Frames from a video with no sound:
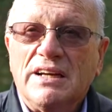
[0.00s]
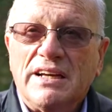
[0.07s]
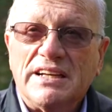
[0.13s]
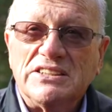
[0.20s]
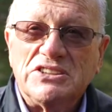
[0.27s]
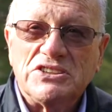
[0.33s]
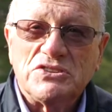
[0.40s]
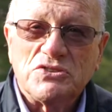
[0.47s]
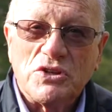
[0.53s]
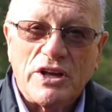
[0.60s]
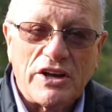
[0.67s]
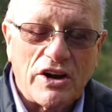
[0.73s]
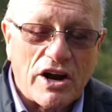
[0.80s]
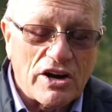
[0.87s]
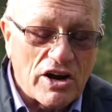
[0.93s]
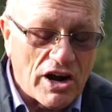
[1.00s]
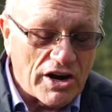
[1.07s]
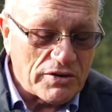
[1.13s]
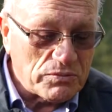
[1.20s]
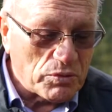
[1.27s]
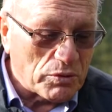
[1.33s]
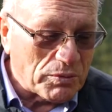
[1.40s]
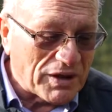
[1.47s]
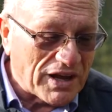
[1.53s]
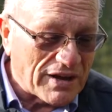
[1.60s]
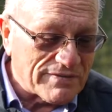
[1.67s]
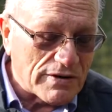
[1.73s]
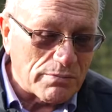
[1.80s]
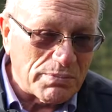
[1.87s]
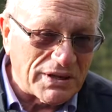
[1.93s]
It's in our heart where we
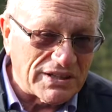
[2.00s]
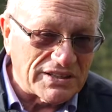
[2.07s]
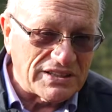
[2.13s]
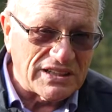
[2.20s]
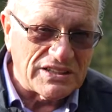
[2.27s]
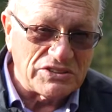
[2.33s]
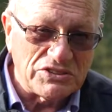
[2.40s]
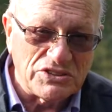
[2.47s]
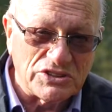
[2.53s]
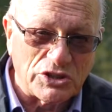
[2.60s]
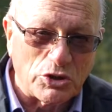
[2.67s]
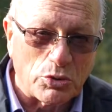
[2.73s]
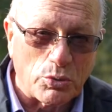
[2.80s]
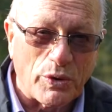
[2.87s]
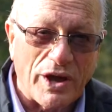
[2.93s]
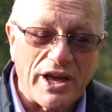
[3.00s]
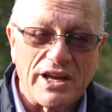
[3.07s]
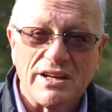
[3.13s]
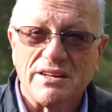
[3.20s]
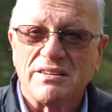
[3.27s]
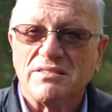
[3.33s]
have our ability to create.